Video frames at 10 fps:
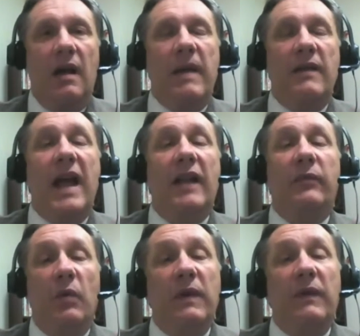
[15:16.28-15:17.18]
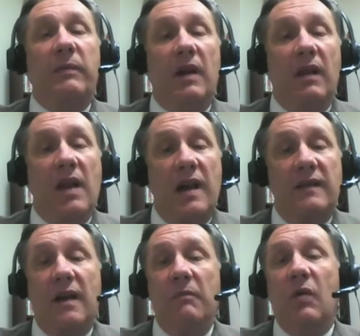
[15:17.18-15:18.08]
And that's what we've spent a lot of
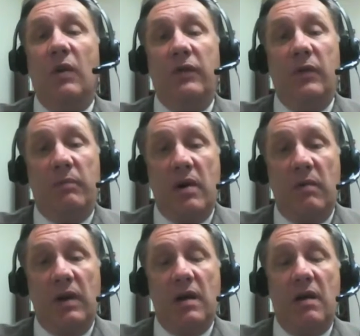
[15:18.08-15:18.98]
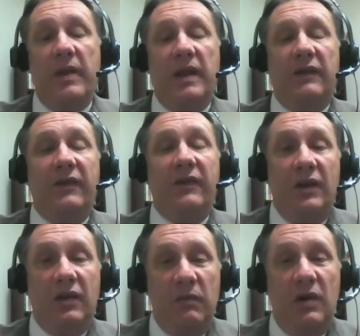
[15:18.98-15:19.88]
time going to apartment complexes
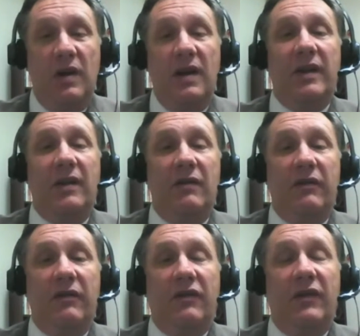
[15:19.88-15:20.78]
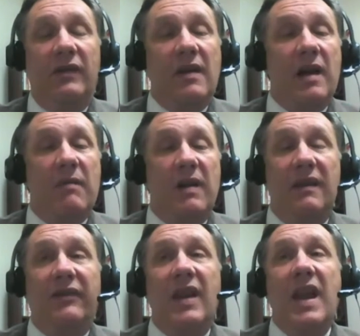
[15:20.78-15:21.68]
and community centers just to talk about
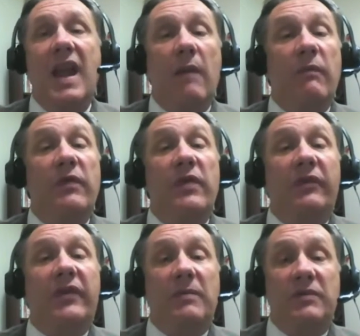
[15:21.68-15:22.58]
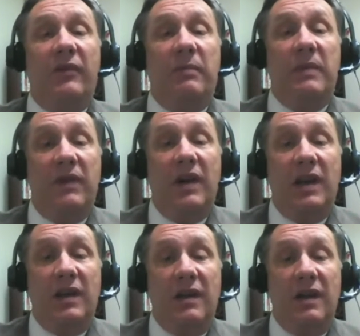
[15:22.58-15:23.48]
this. And the reception has been very
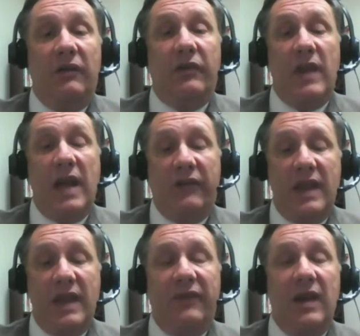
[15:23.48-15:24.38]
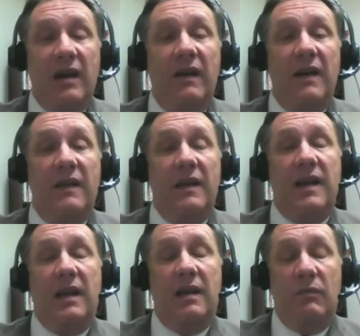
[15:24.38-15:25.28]
good. So that's the area that
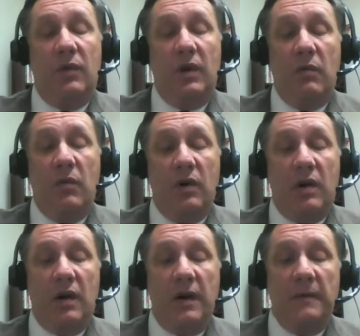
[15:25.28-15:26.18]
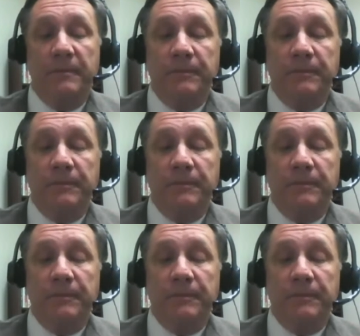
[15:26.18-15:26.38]
they can really work on.